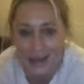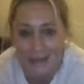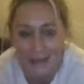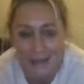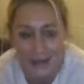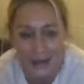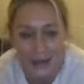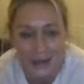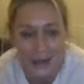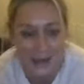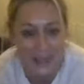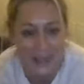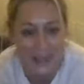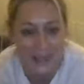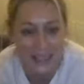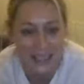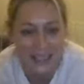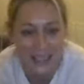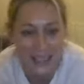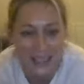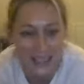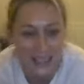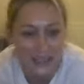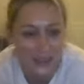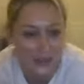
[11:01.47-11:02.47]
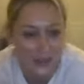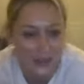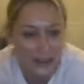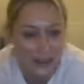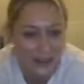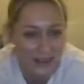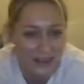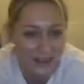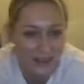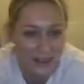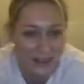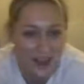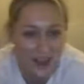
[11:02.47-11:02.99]
So there's a little bit of
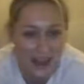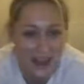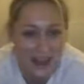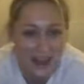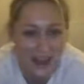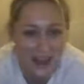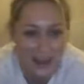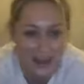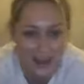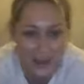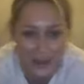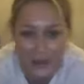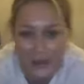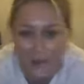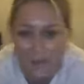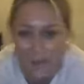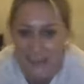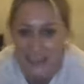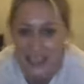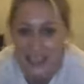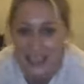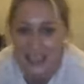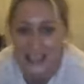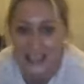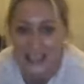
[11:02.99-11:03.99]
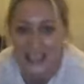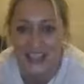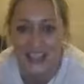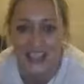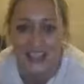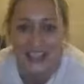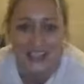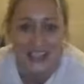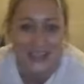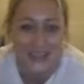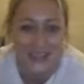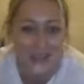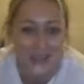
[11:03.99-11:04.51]
competition as well, because I love a
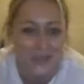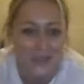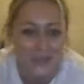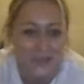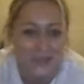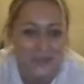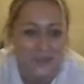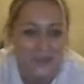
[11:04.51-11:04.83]
competition.